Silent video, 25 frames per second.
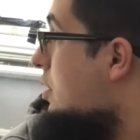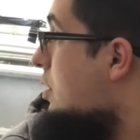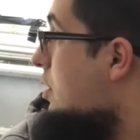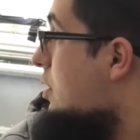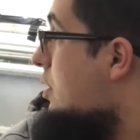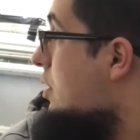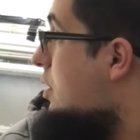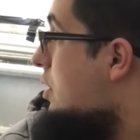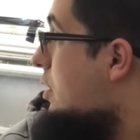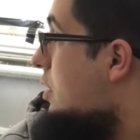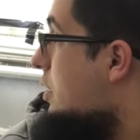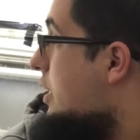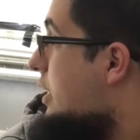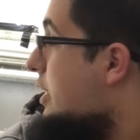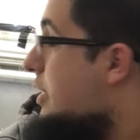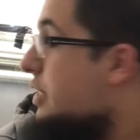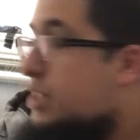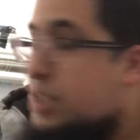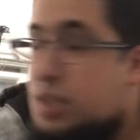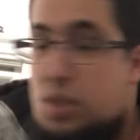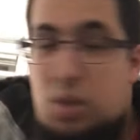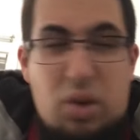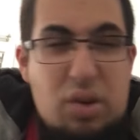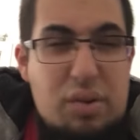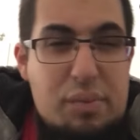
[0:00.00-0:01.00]
is
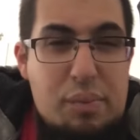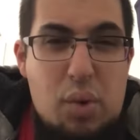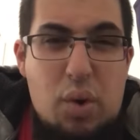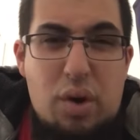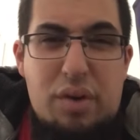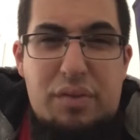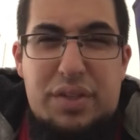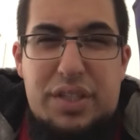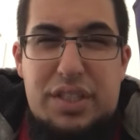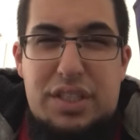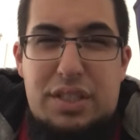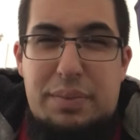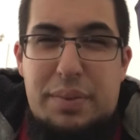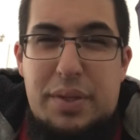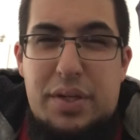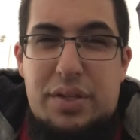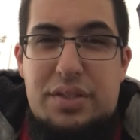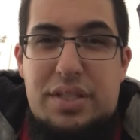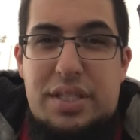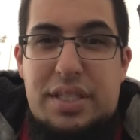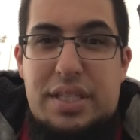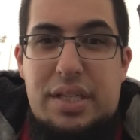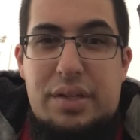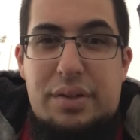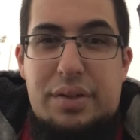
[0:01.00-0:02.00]
sort of more of a conspiracy
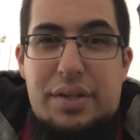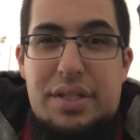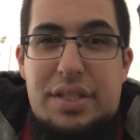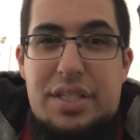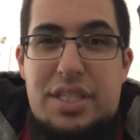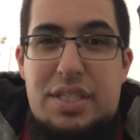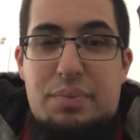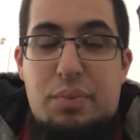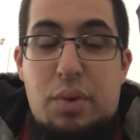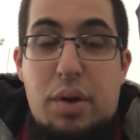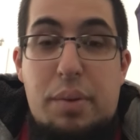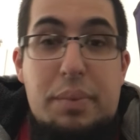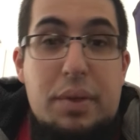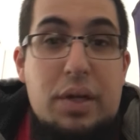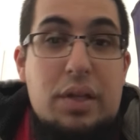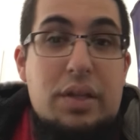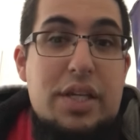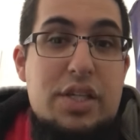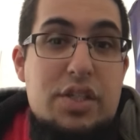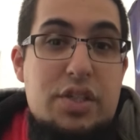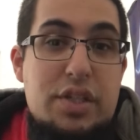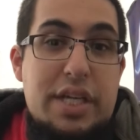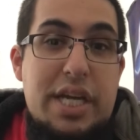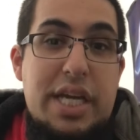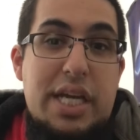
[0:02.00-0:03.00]
theory at this point, but unless you're
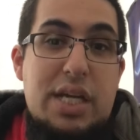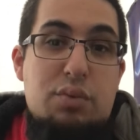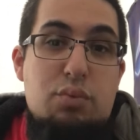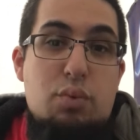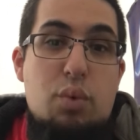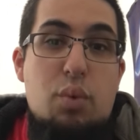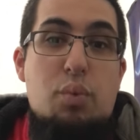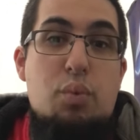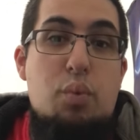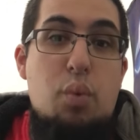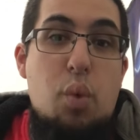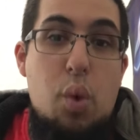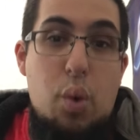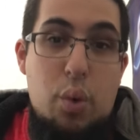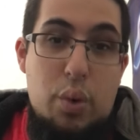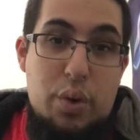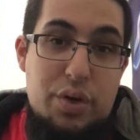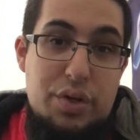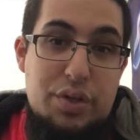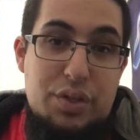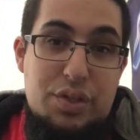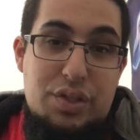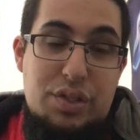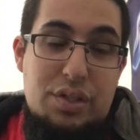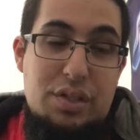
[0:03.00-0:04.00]
getting
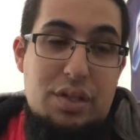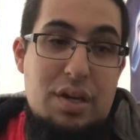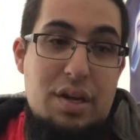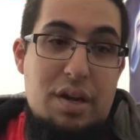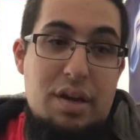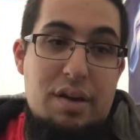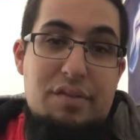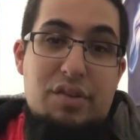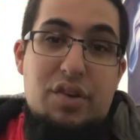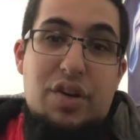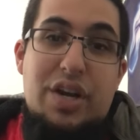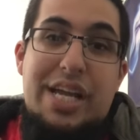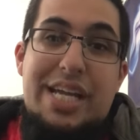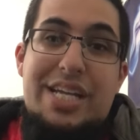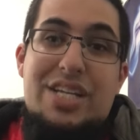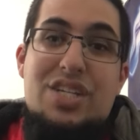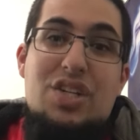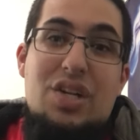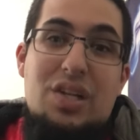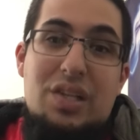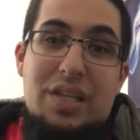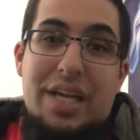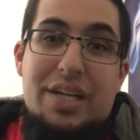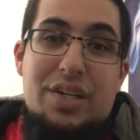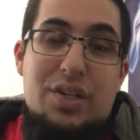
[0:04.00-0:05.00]
rewards for each
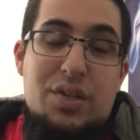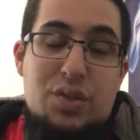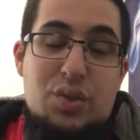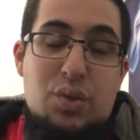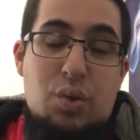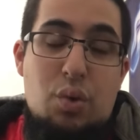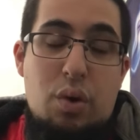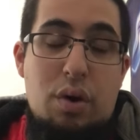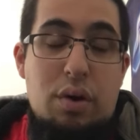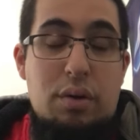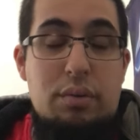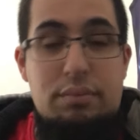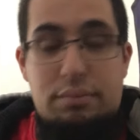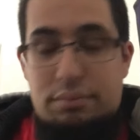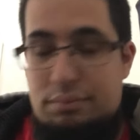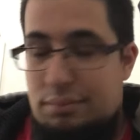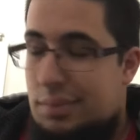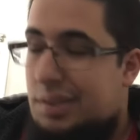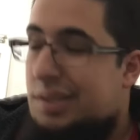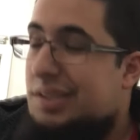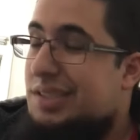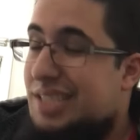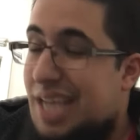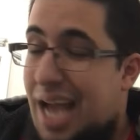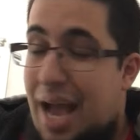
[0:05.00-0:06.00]
collector score,
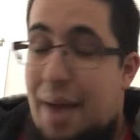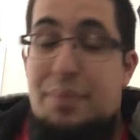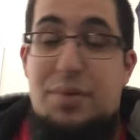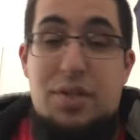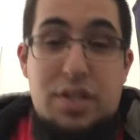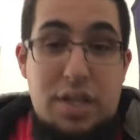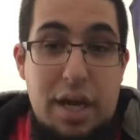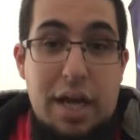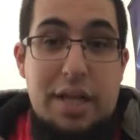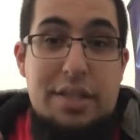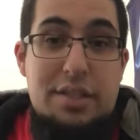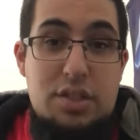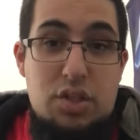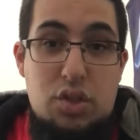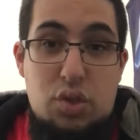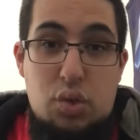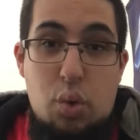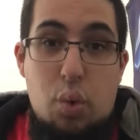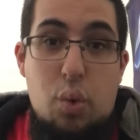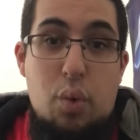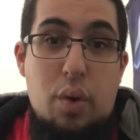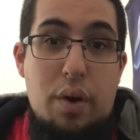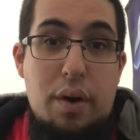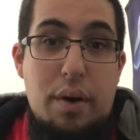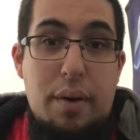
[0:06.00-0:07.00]
Top Shot
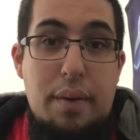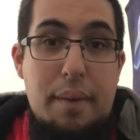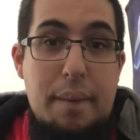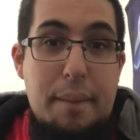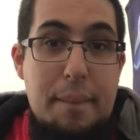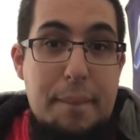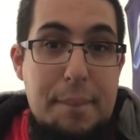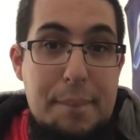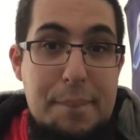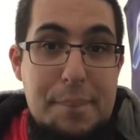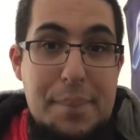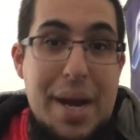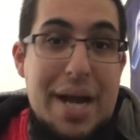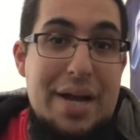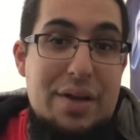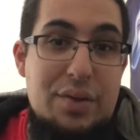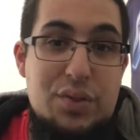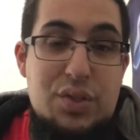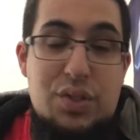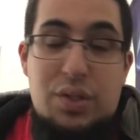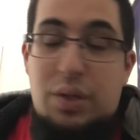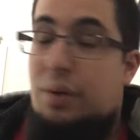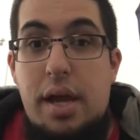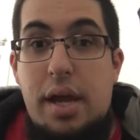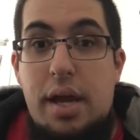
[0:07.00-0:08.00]
score milestone.
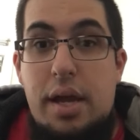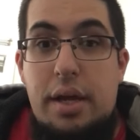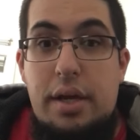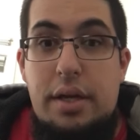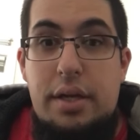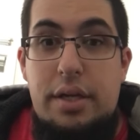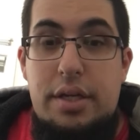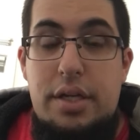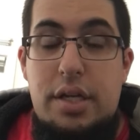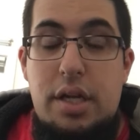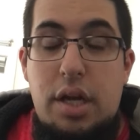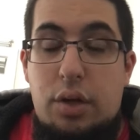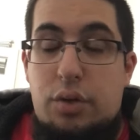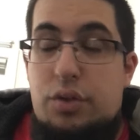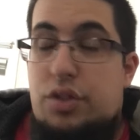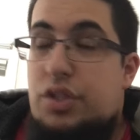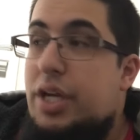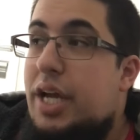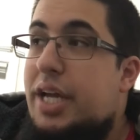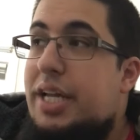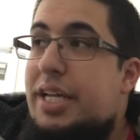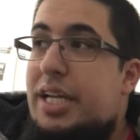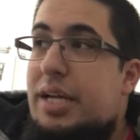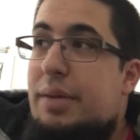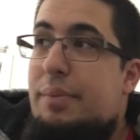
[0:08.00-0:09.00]
You know, Janie
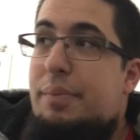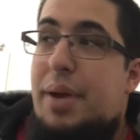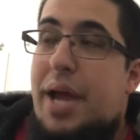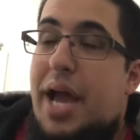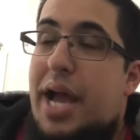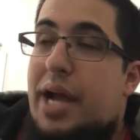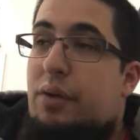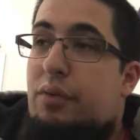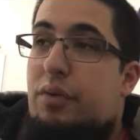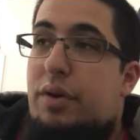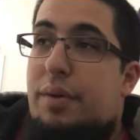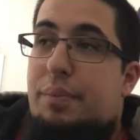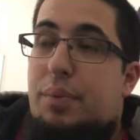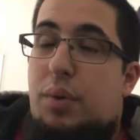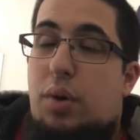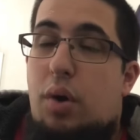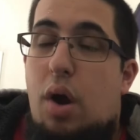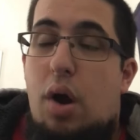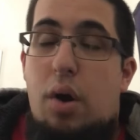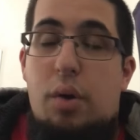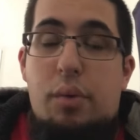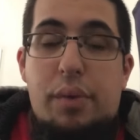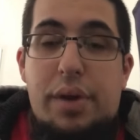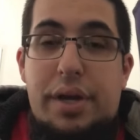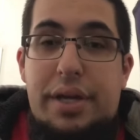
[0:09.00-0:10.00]
and Pack Rip are
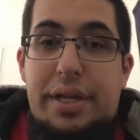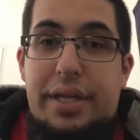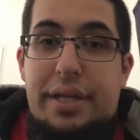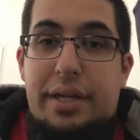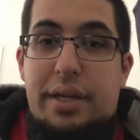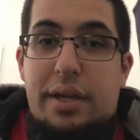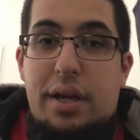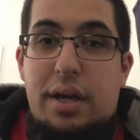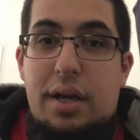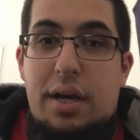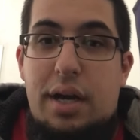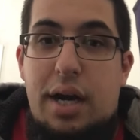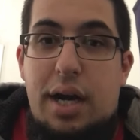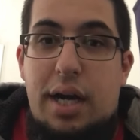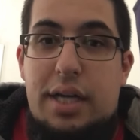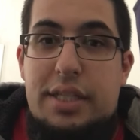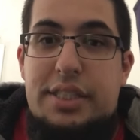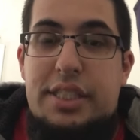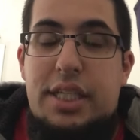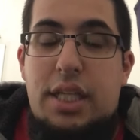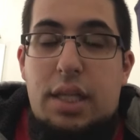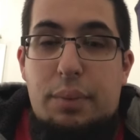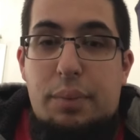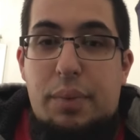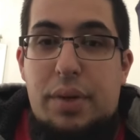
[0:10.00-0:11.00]
already
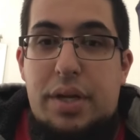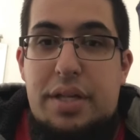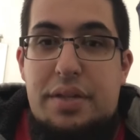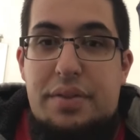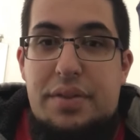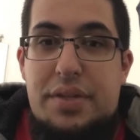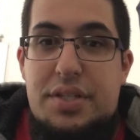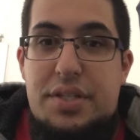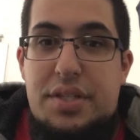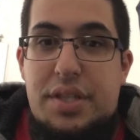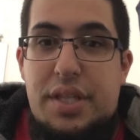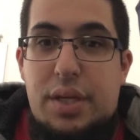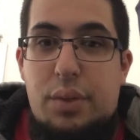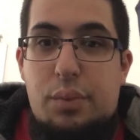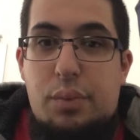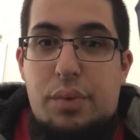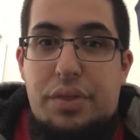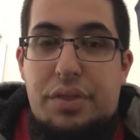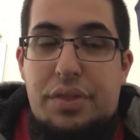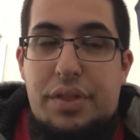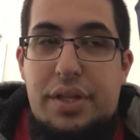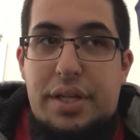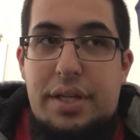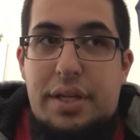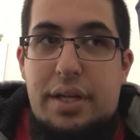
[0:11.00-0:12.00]
celebrating this thing with
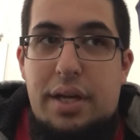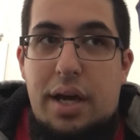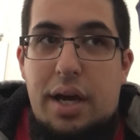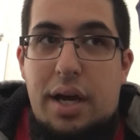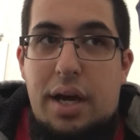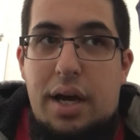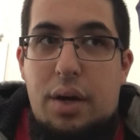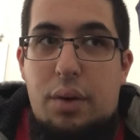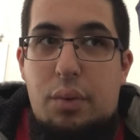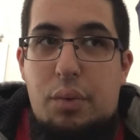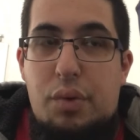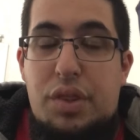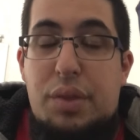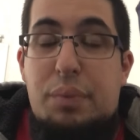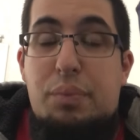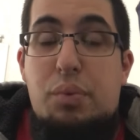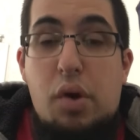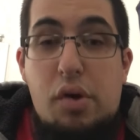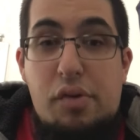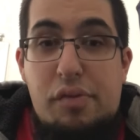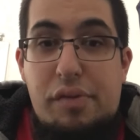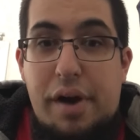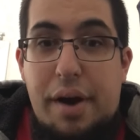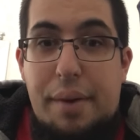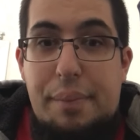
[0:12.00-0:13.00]
the
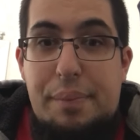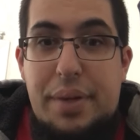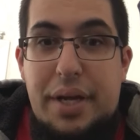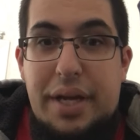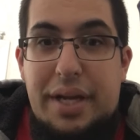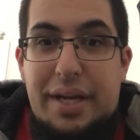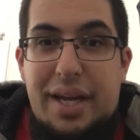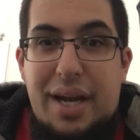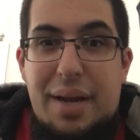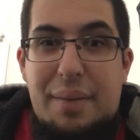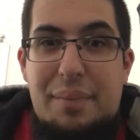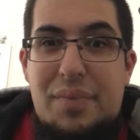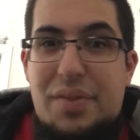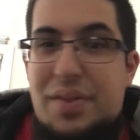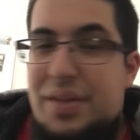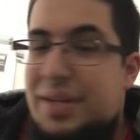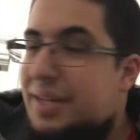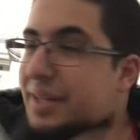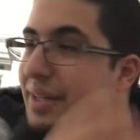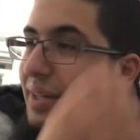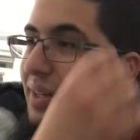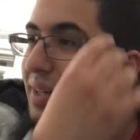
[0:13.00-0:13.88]
profile pick, and I'm thinking,